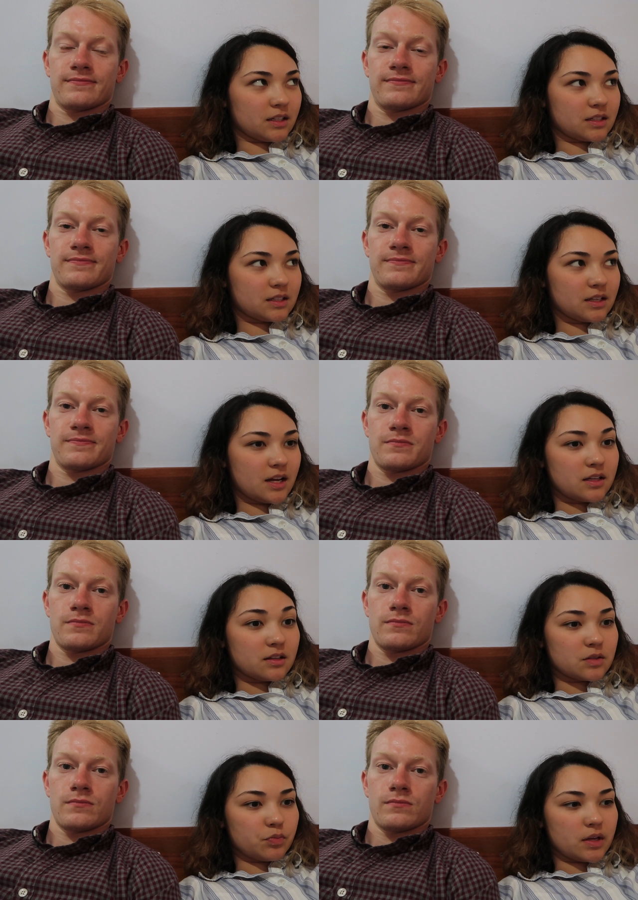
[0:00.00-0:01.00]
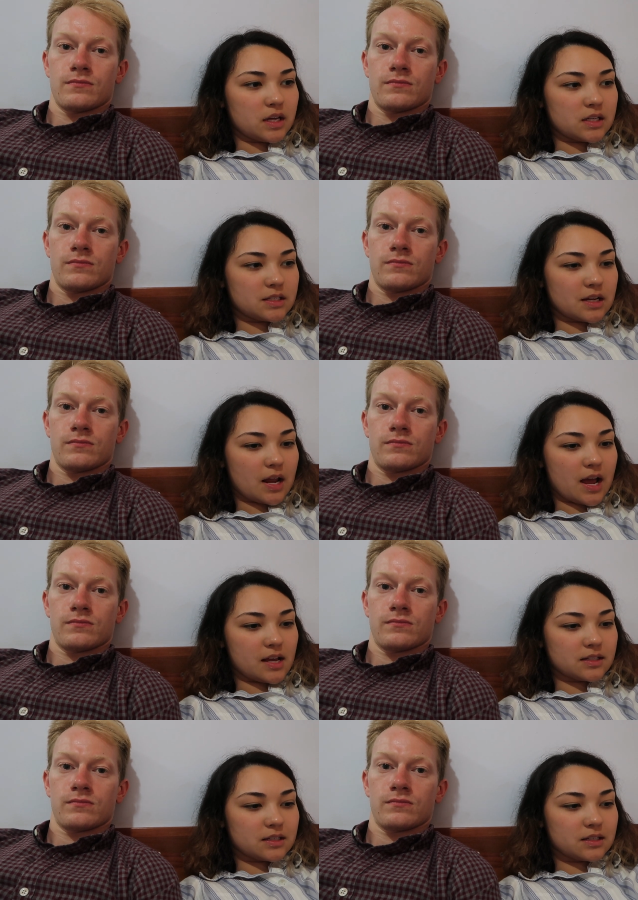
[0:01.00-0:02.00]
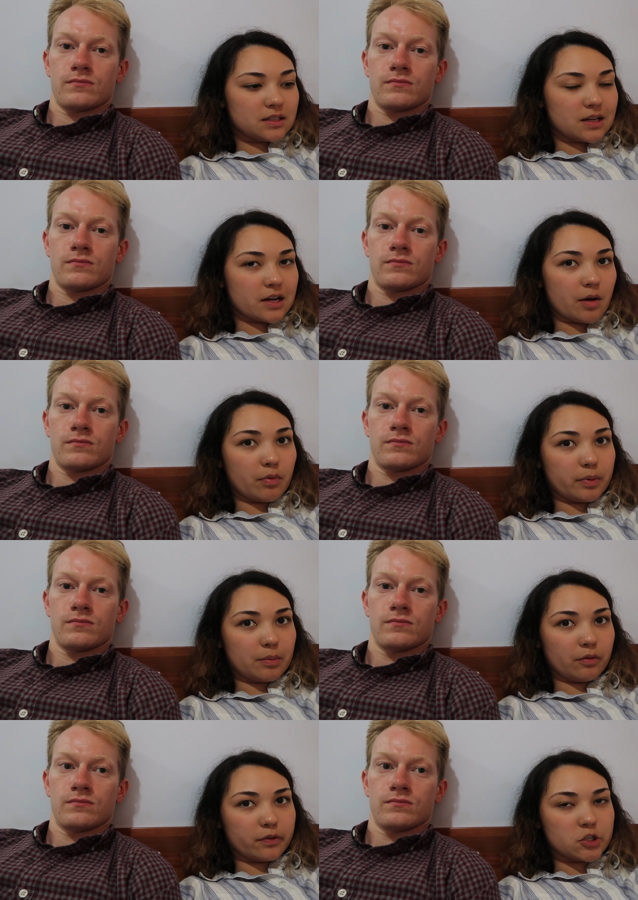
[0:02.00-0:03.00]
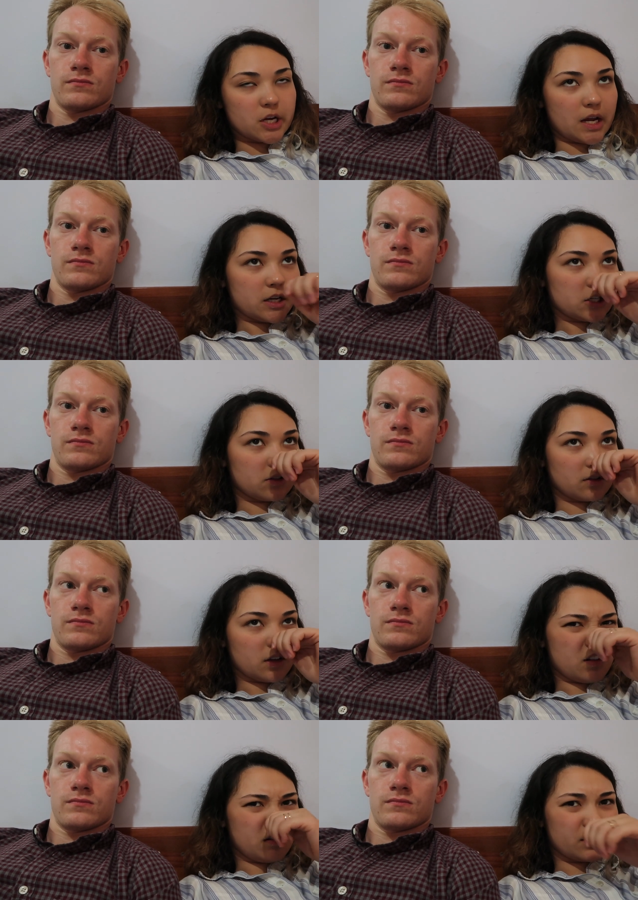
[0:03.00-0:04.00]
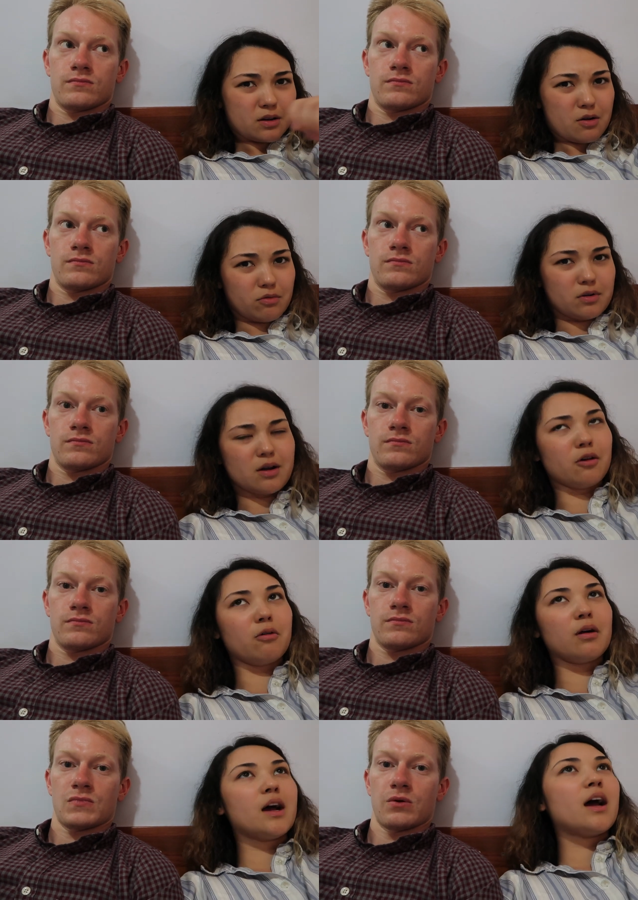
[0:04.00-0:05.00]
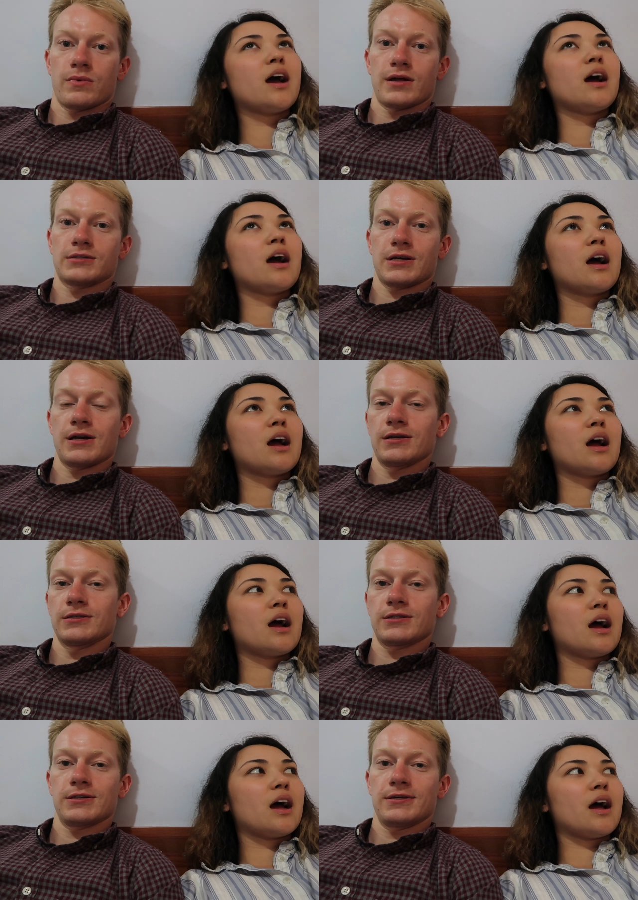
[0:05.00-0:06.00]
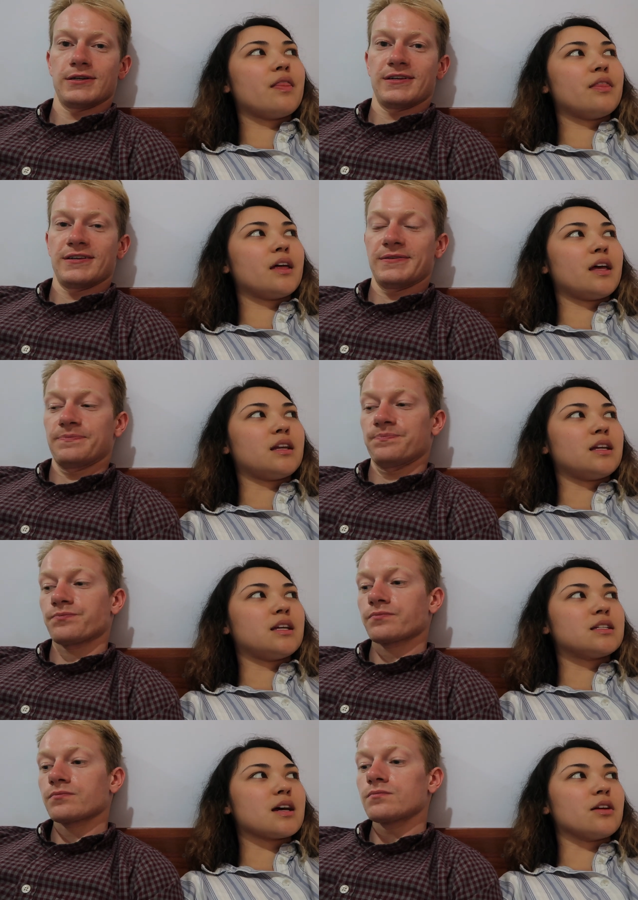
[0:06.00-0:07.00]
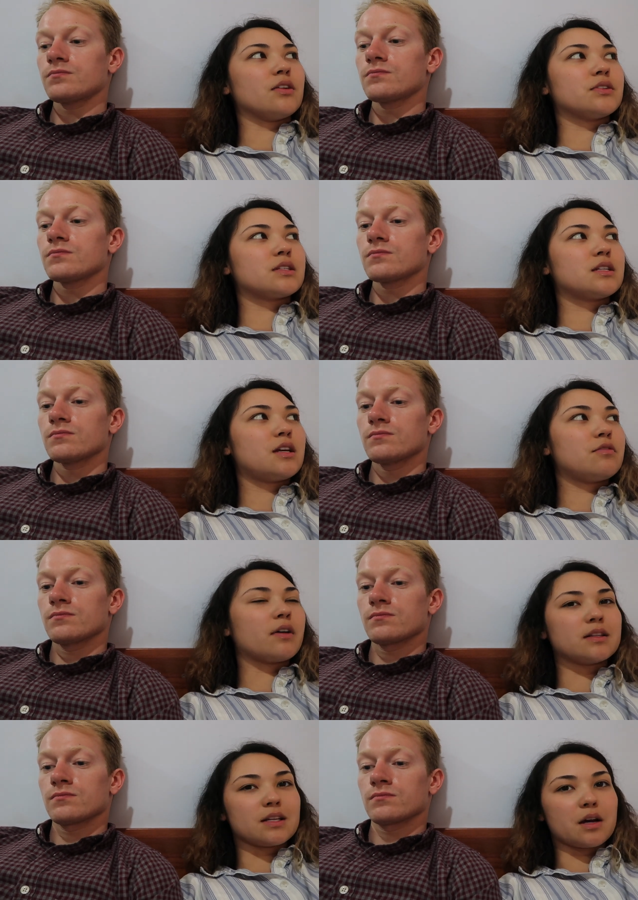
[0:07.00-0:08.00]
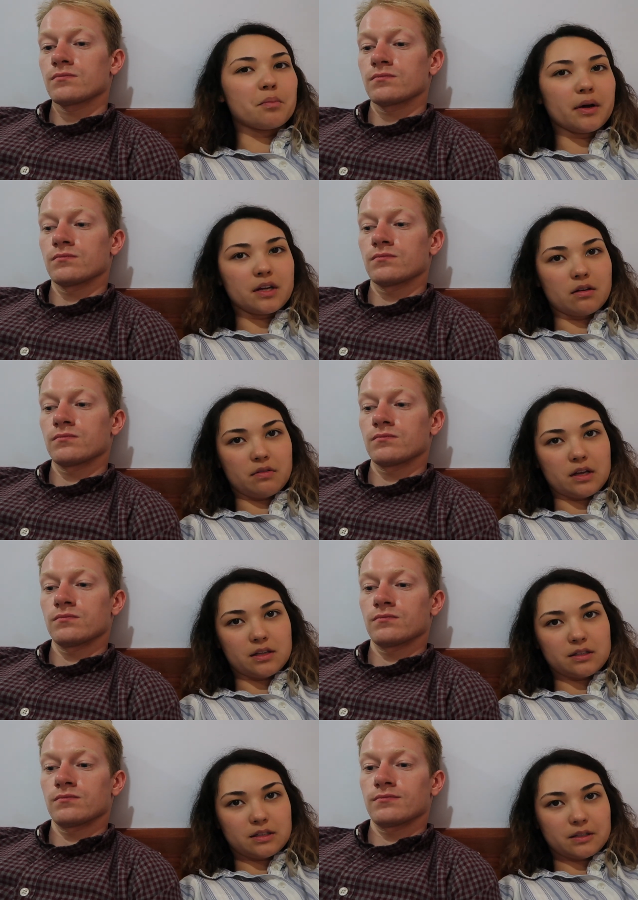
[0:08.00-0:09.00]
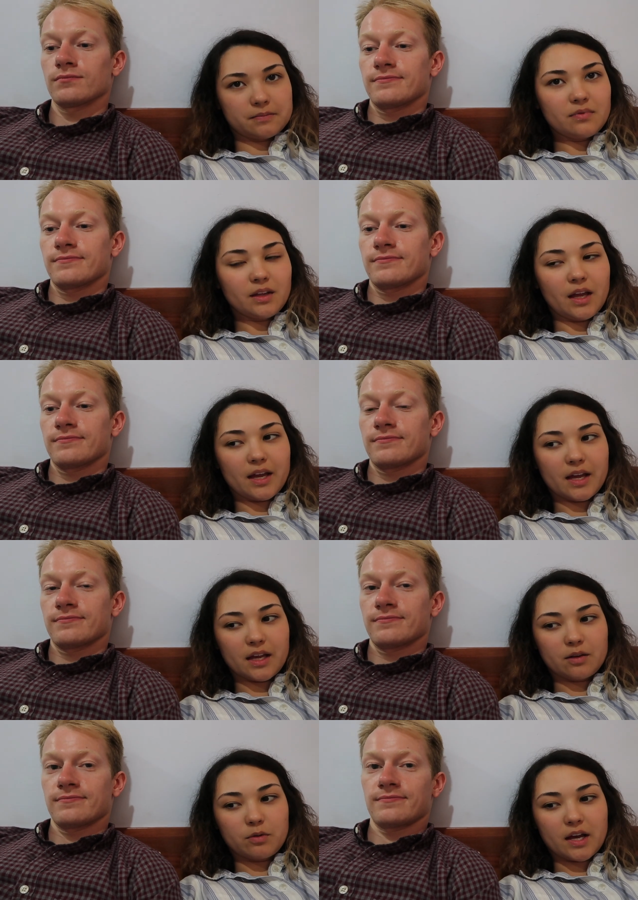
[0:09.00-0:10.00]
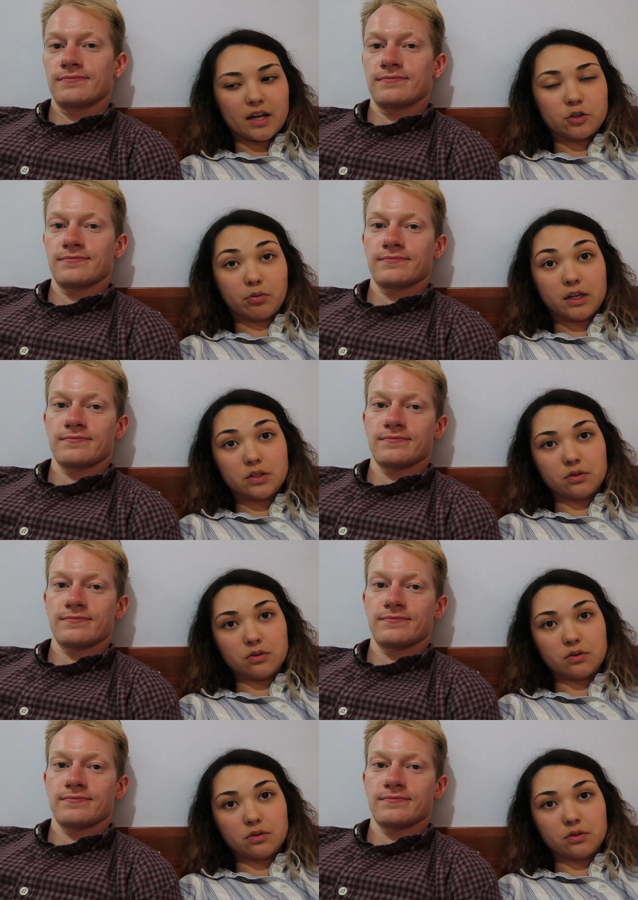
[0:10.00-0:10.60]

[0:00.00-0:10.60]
Speaker 1: us this place and asks a couple people for change and they're like oh like no no
Speaker 2: nobody have change
Speaker 1: and then he tells he finds like a buddy of his and we had 20